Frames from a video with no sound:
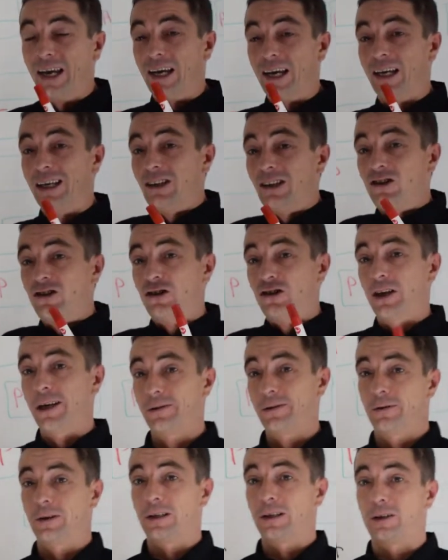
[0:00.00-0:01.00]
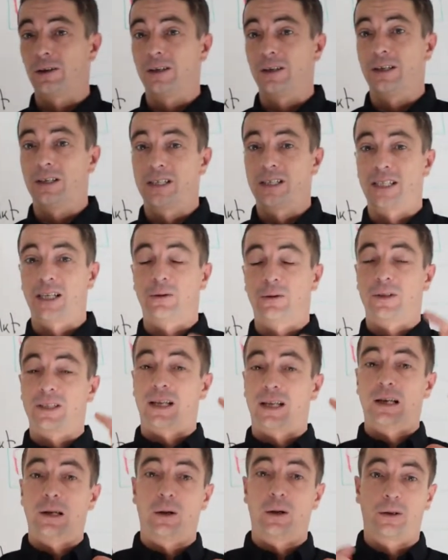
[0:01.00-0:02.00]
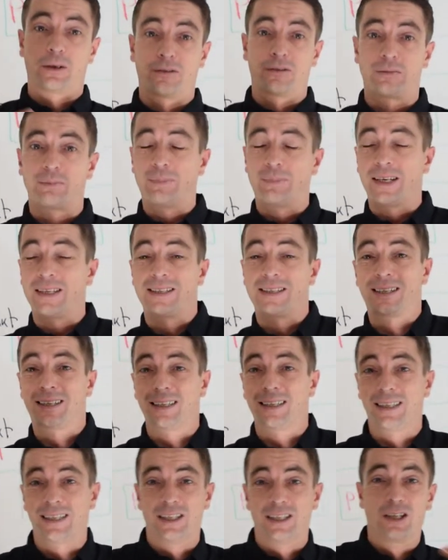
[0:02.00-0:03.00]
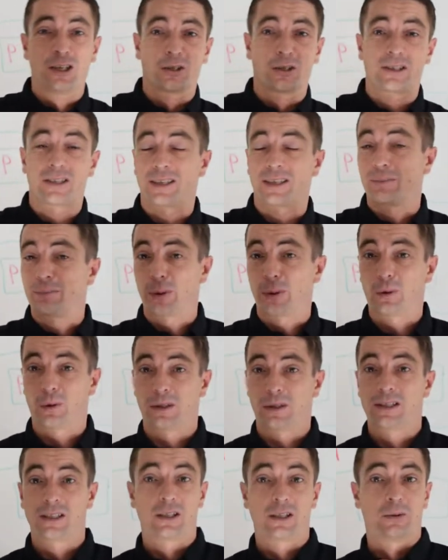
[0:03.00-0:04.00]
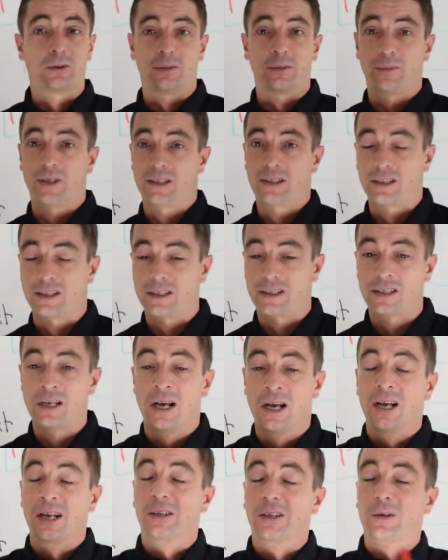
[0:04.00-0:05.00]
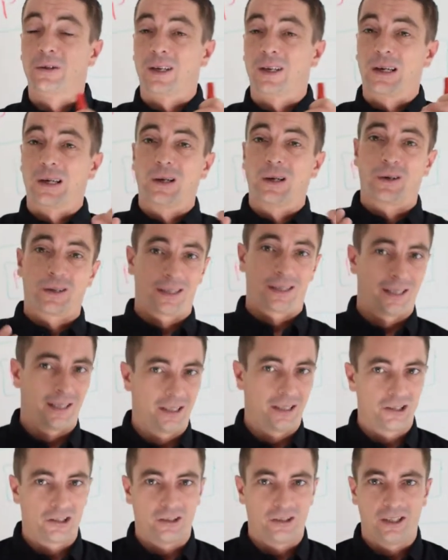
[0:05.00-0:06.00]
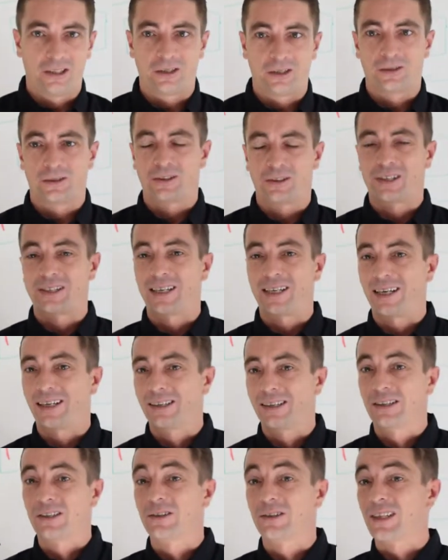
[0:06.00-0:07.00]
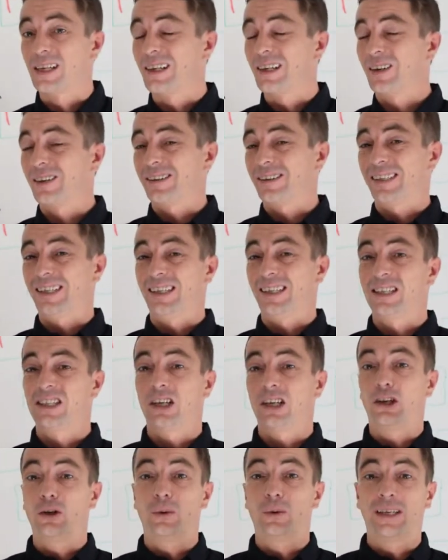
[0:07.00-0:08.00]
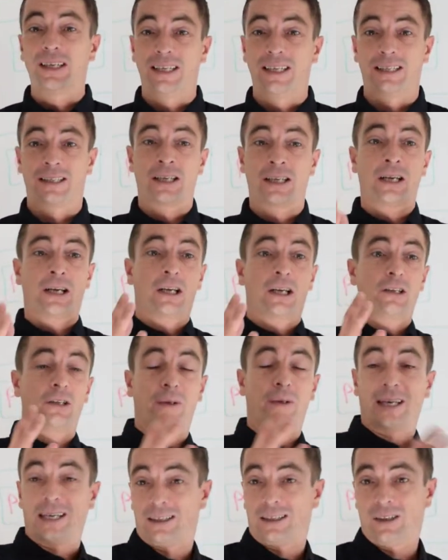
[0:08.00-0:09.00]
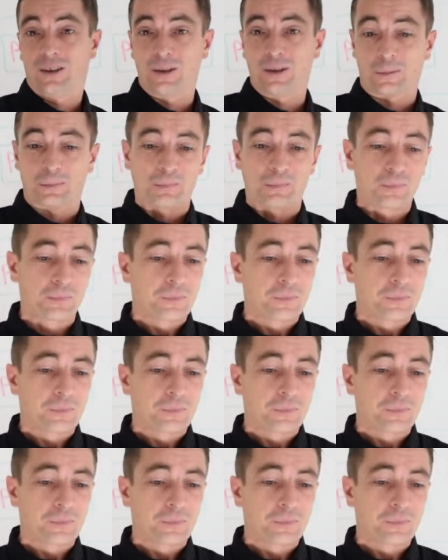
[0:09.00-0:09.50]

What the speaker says: In general, guys, there is a lot of basically nuts and bolts to the business. There's a lot of things you need to understand. There's a lot of things you need to get done.